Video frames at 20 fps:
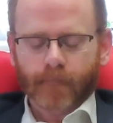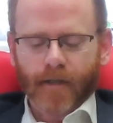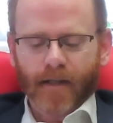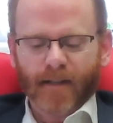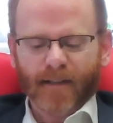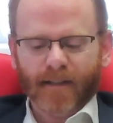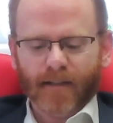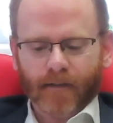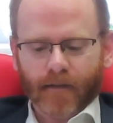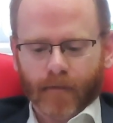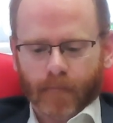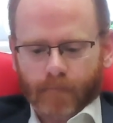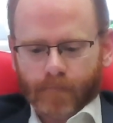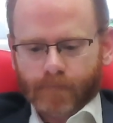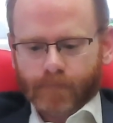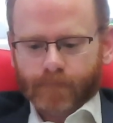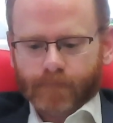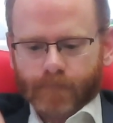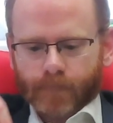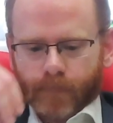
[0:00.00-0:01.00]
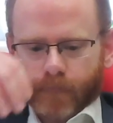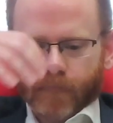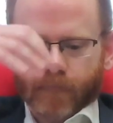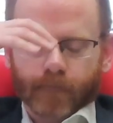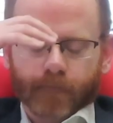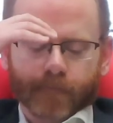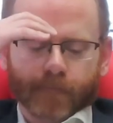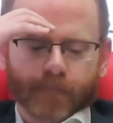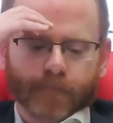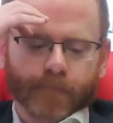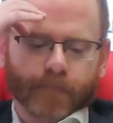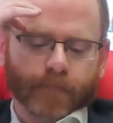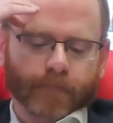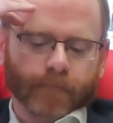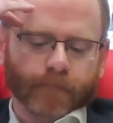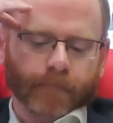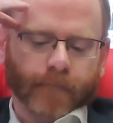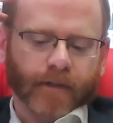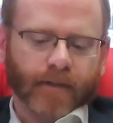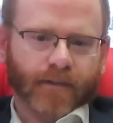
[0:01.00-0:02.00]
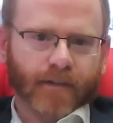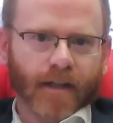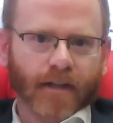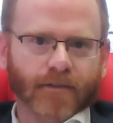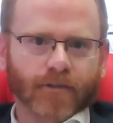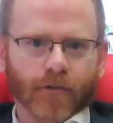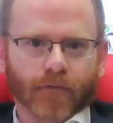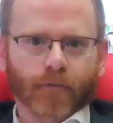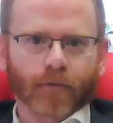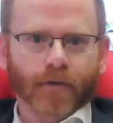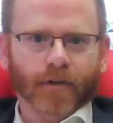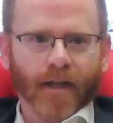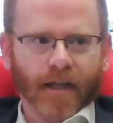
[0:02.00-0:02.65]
And it's not just for